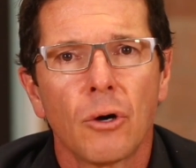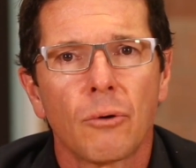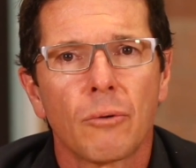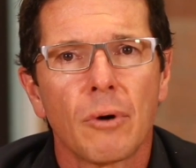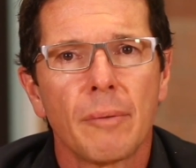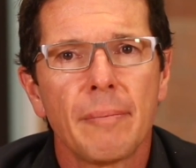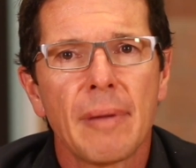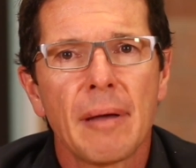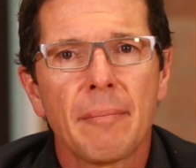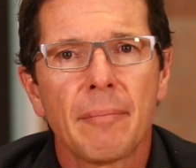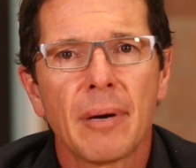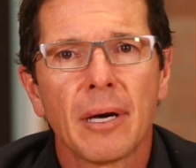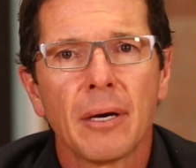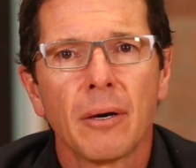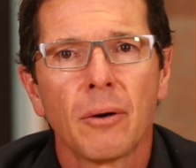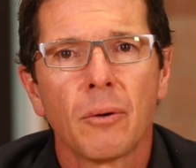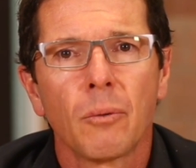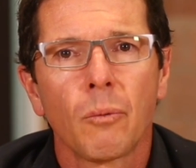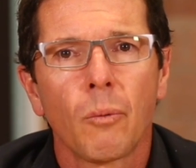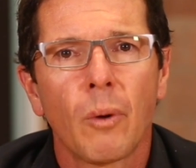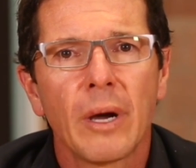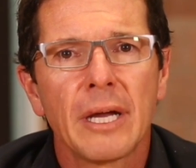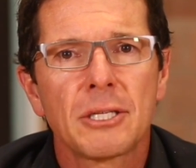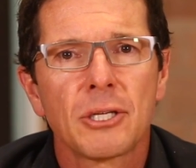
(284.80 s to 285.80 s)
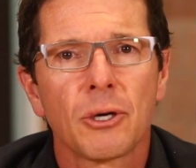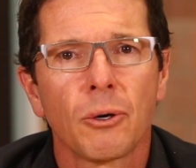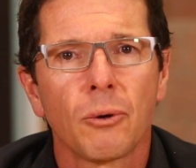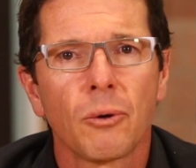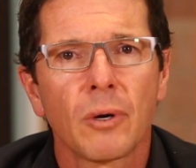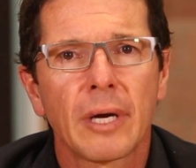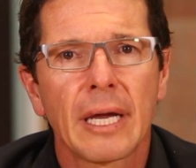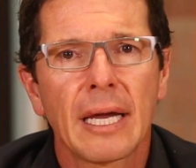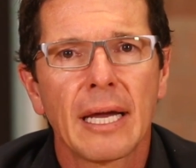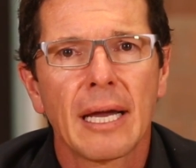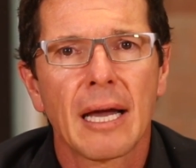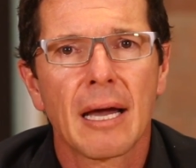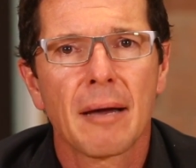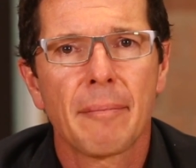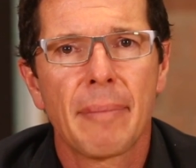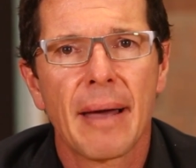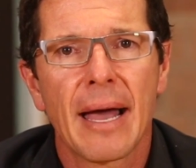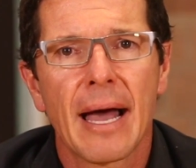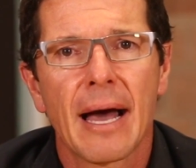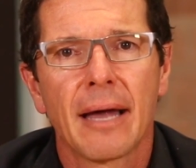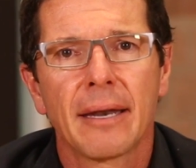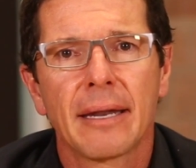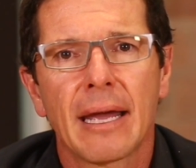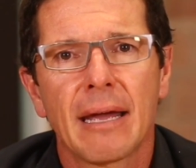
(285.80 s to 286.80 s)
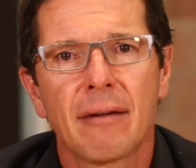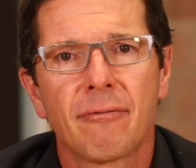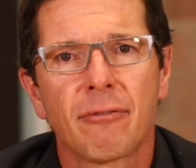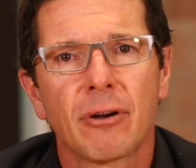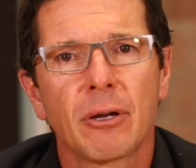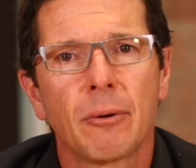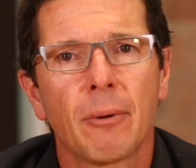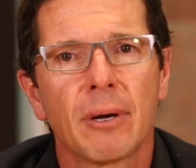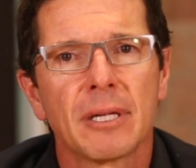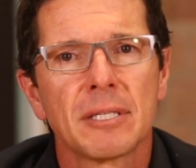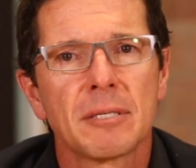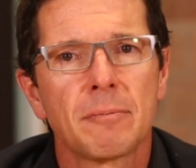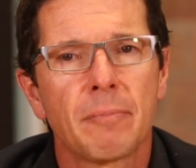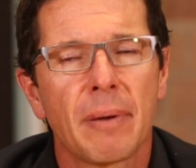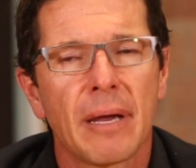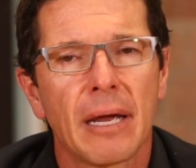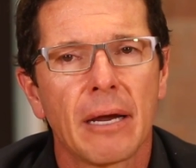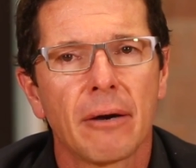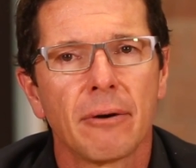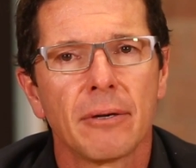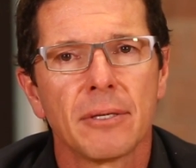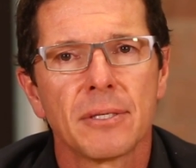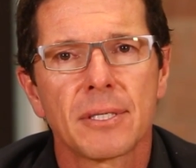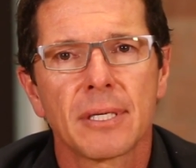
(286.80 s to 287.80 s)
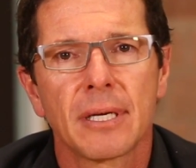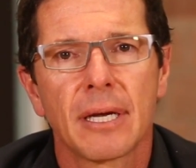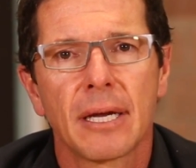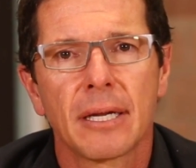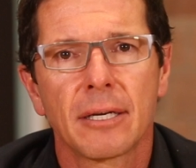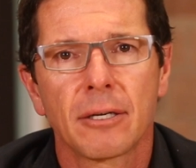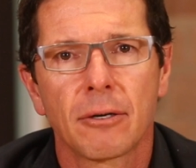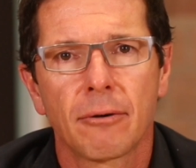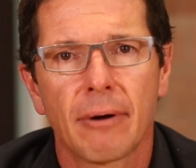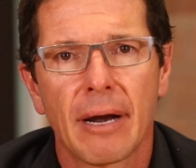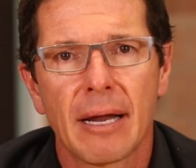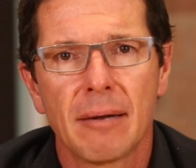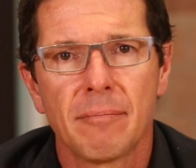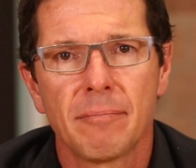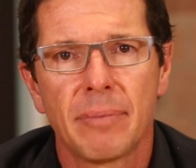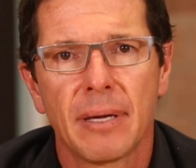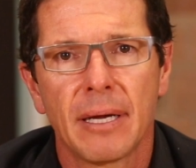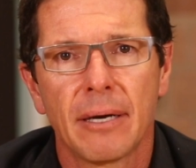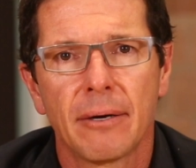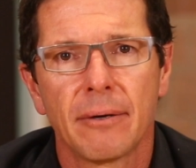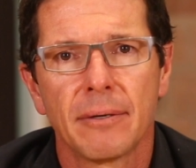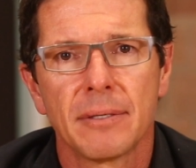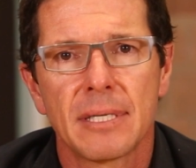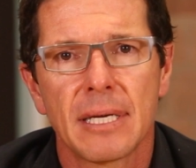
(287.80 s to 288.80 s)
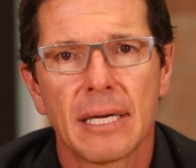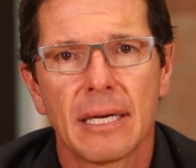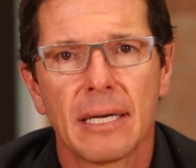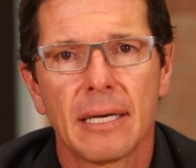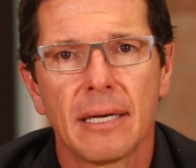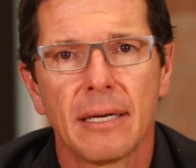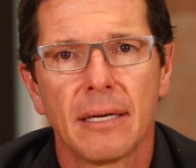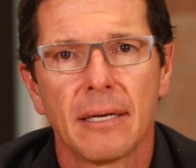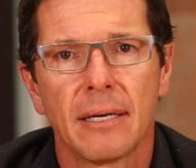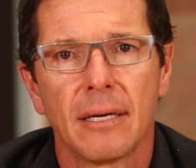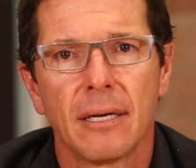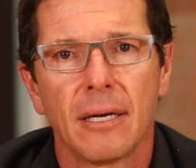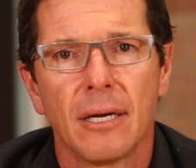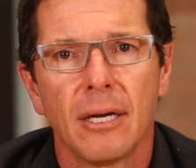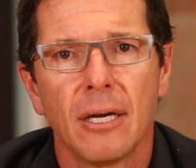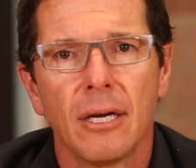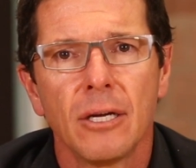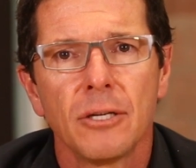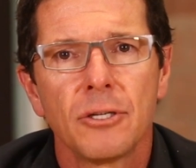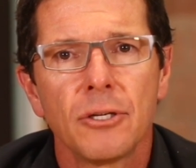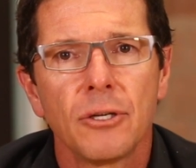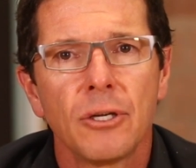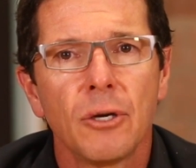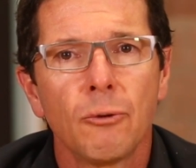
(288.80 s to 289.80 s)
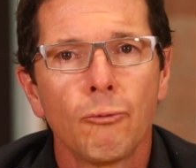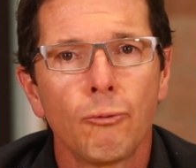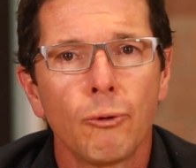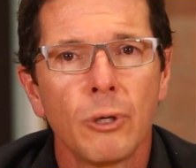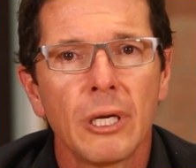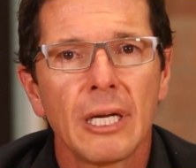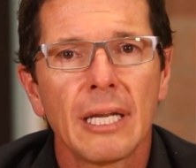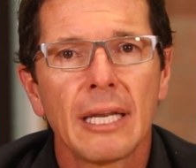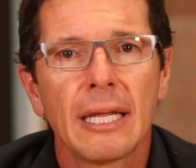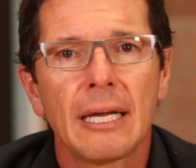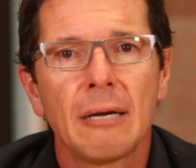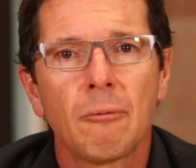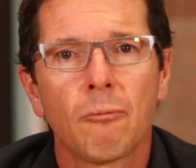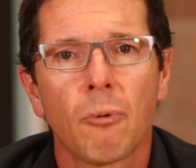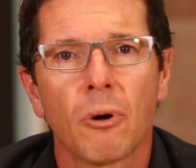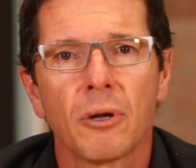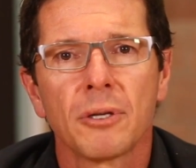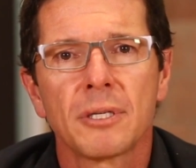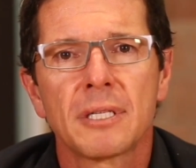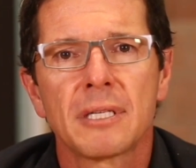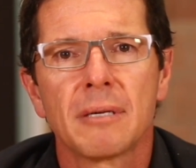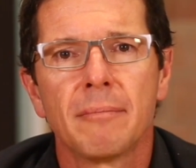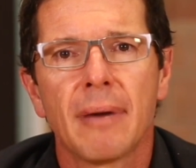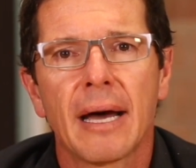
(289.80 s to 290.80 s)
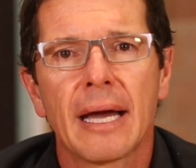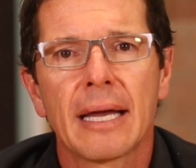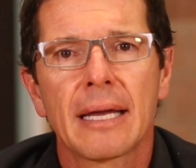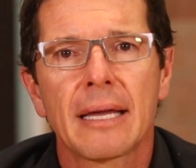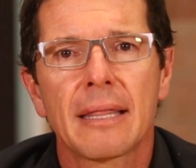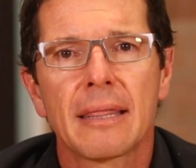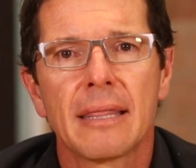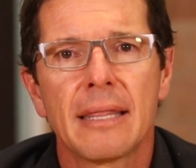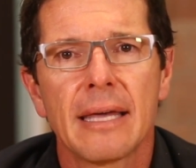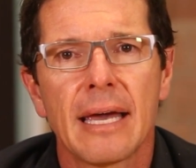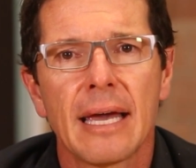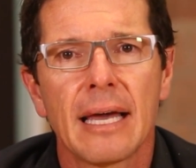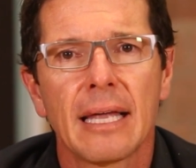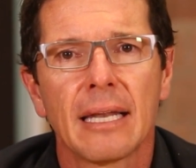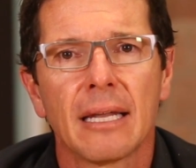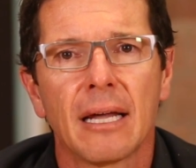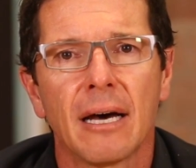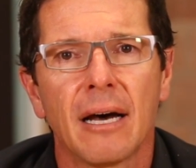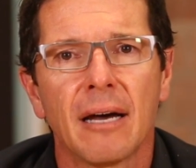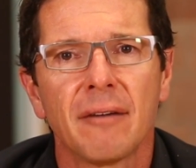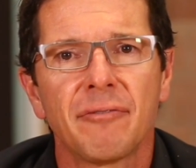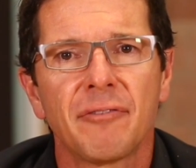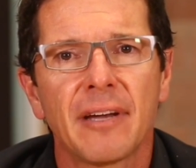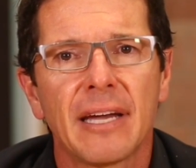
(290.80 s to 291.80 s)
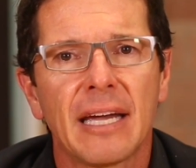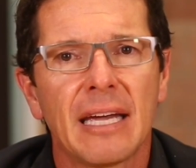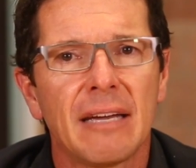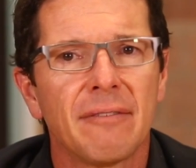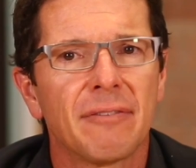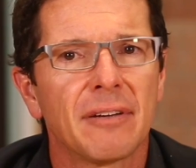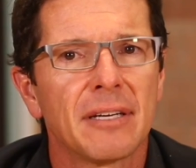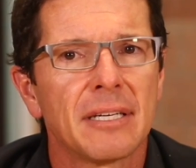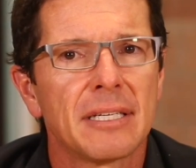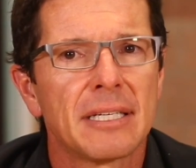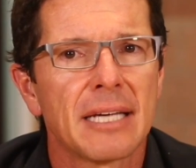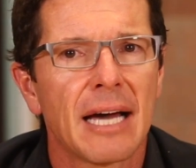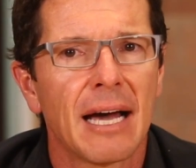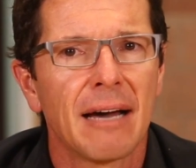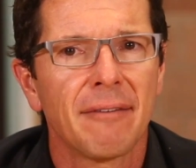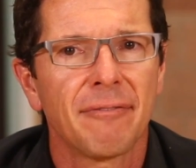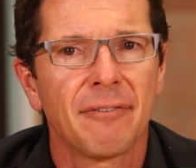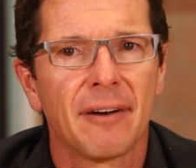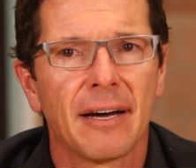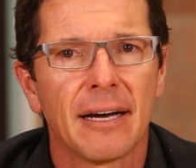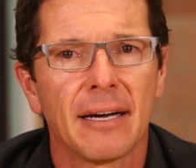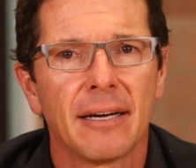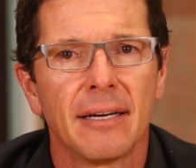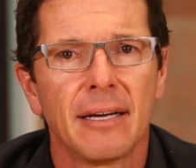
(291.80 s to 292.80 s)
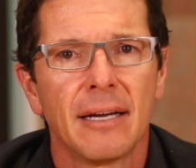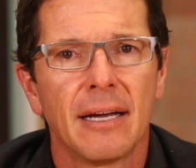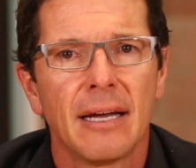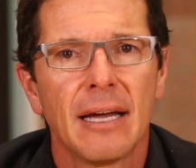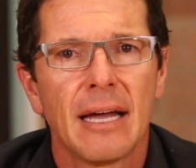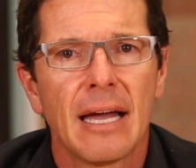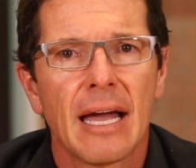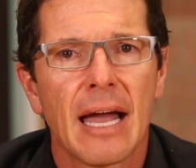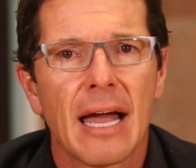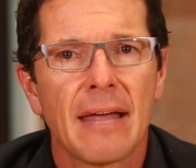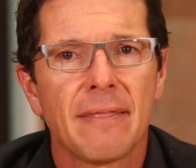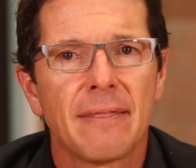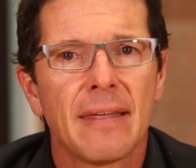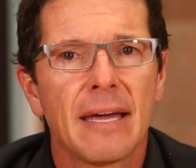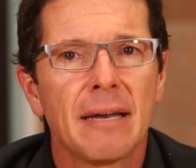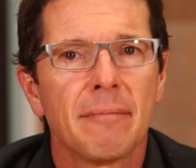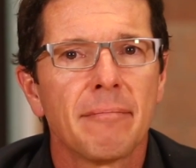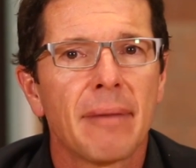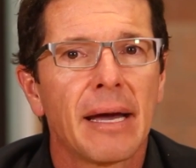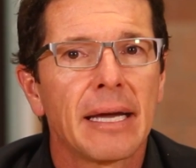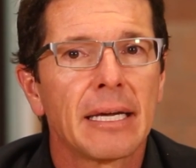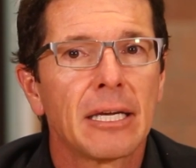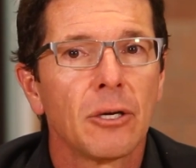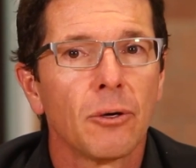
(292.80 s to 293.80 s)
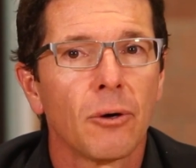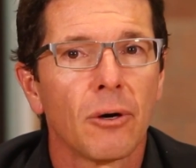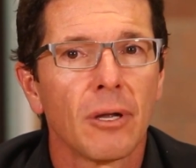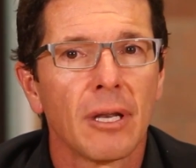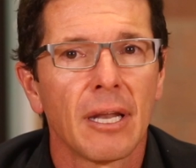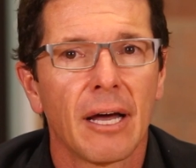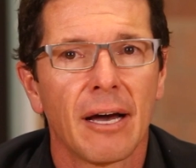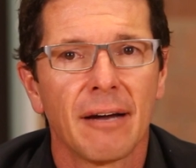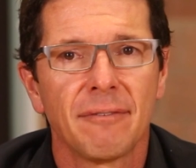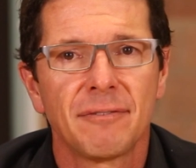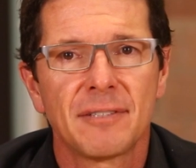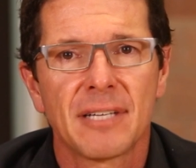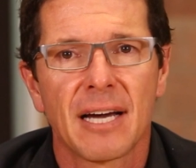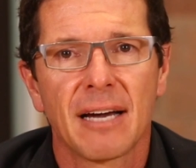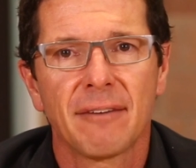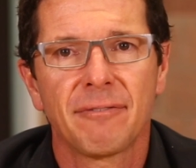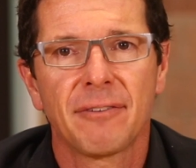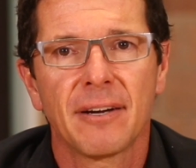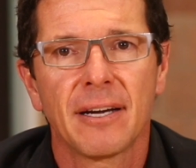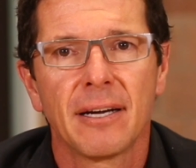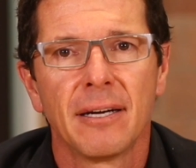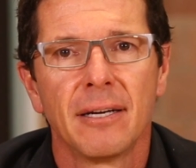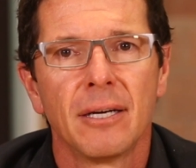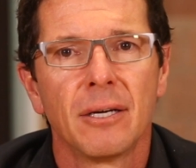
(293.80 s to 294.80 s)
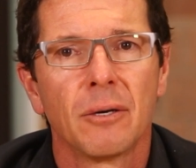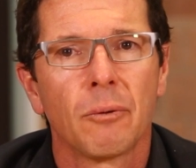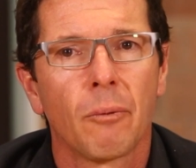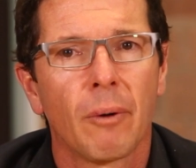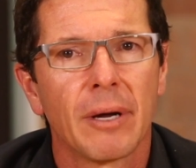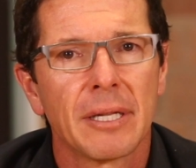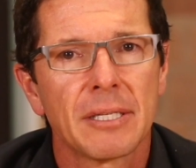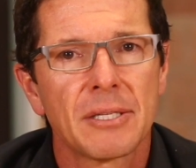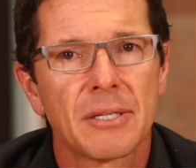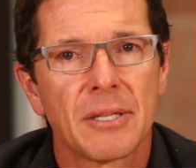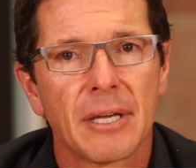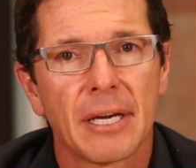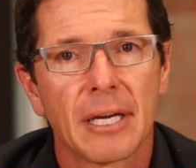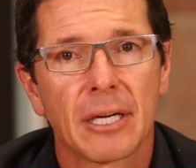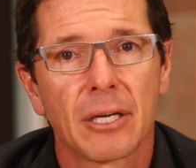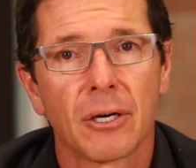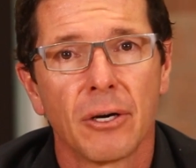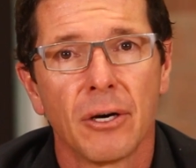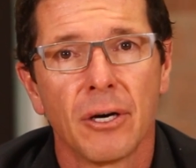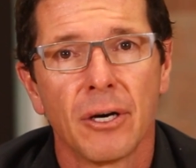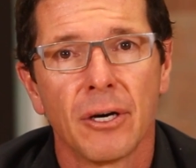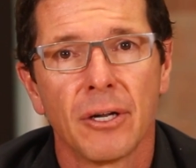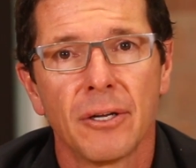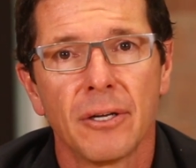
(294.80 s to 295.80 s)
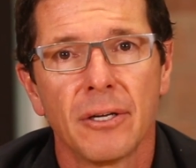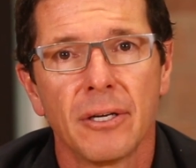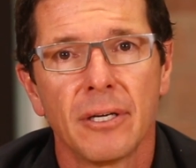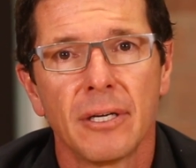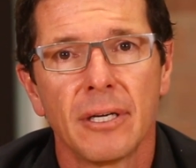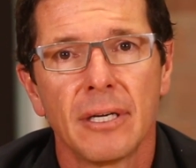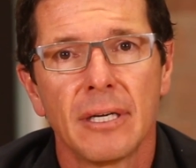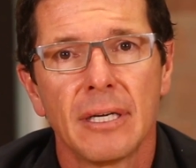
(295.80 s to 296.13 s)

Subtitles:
Remember, we're talking about everyone's parents and grandparents here. Do you really want to make their life even tougher and then make your life tougher once they're gone?